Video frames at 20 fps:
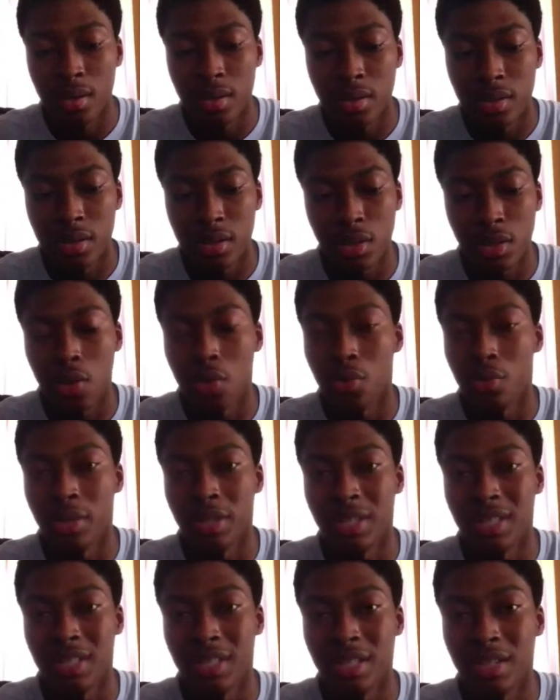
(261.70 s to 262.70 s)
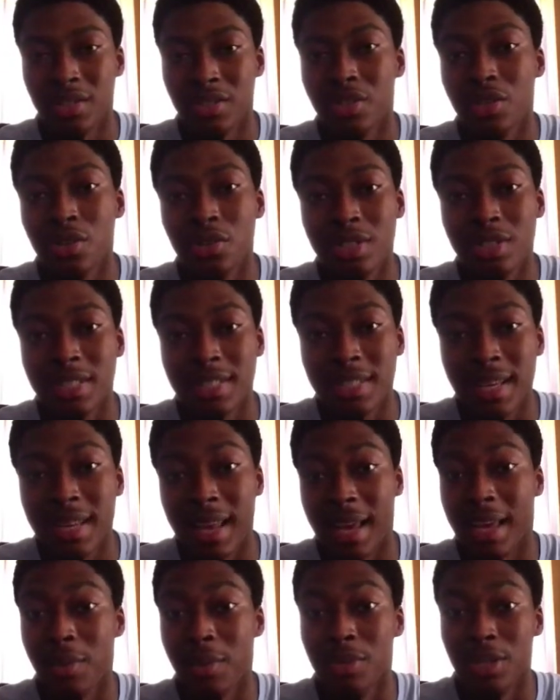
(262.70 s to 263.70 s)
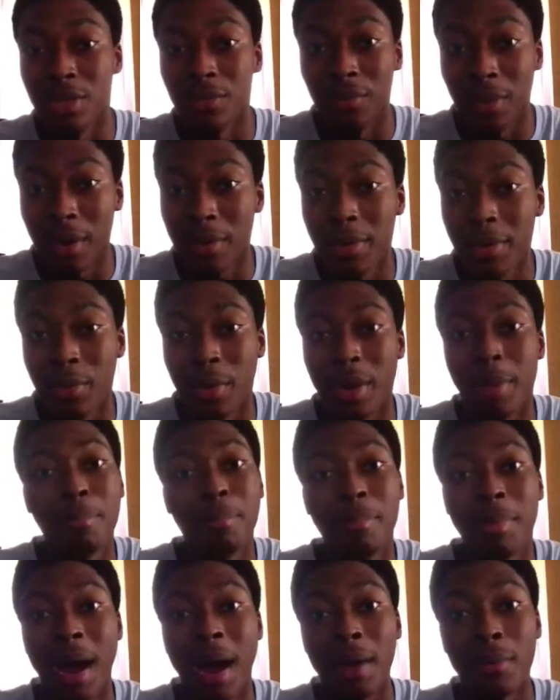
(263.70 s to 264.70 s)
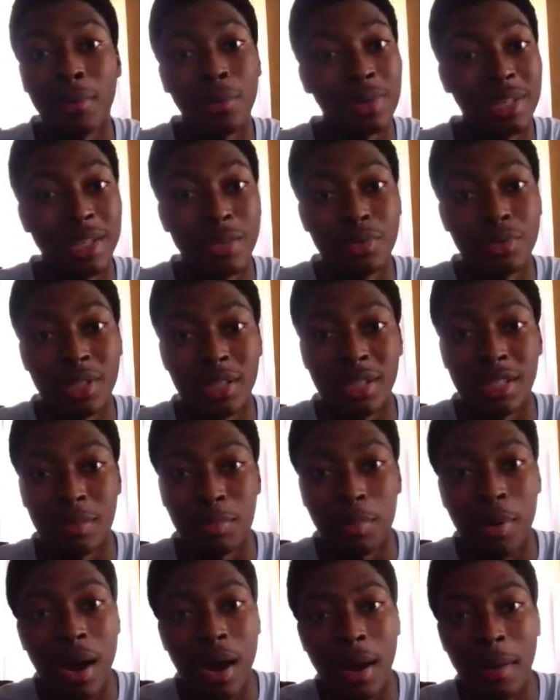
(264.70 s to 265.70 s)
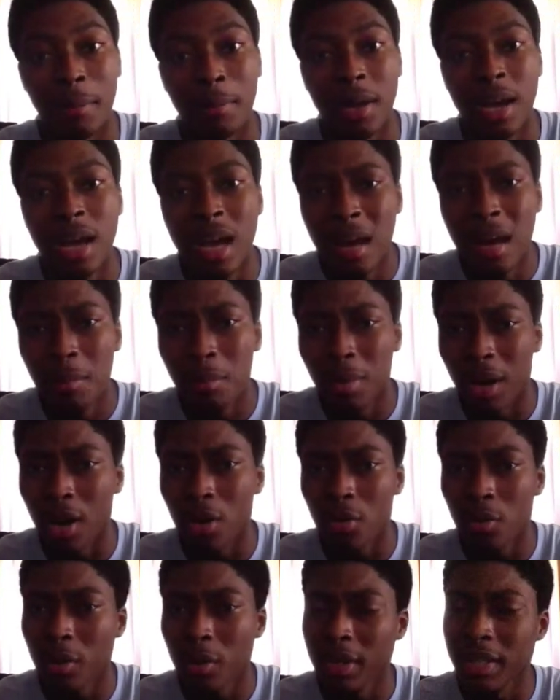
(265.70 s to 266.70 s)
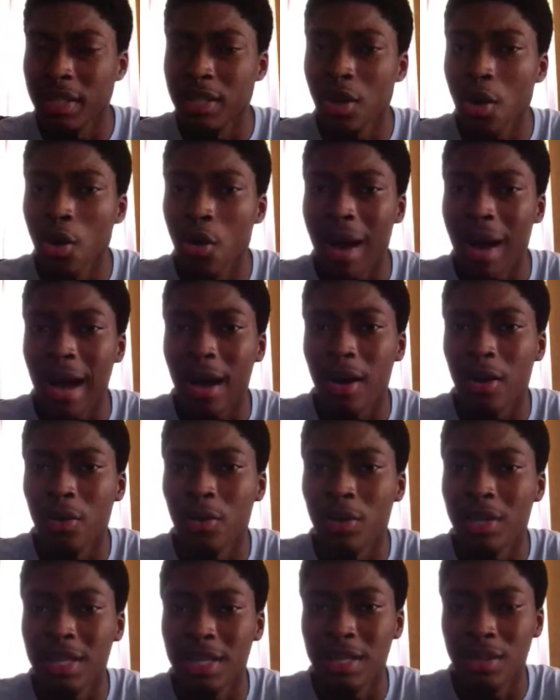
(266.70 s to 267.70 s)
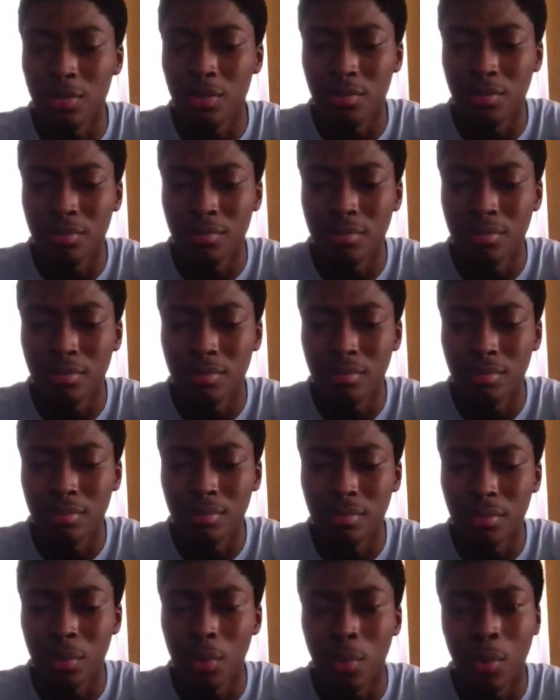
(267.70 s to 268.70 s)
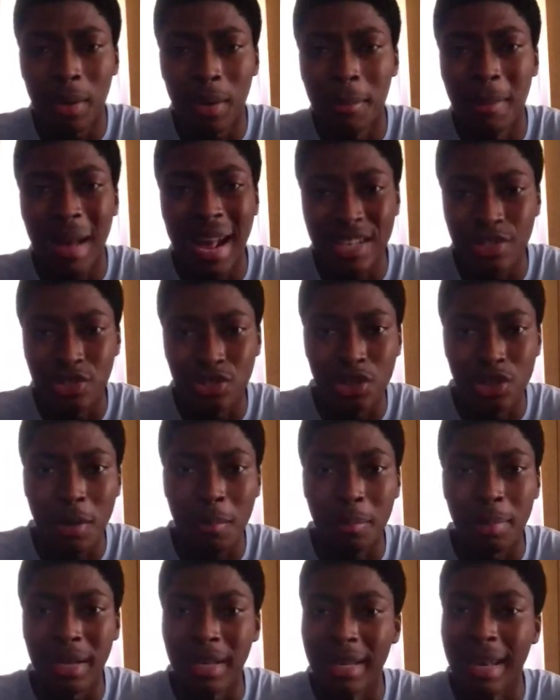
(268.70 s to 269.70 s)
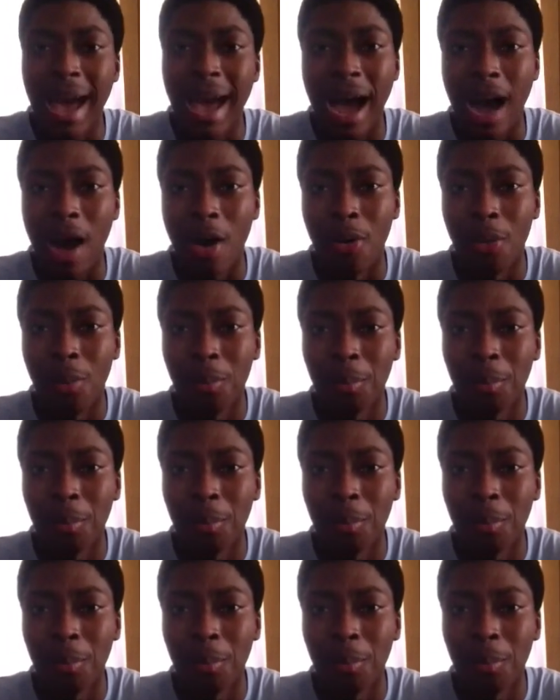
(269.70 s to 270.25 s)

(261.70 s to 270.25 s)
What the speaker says: So it just goes to say that he was a very great pirate when he was in his prime. But I don't really know how he would match up now.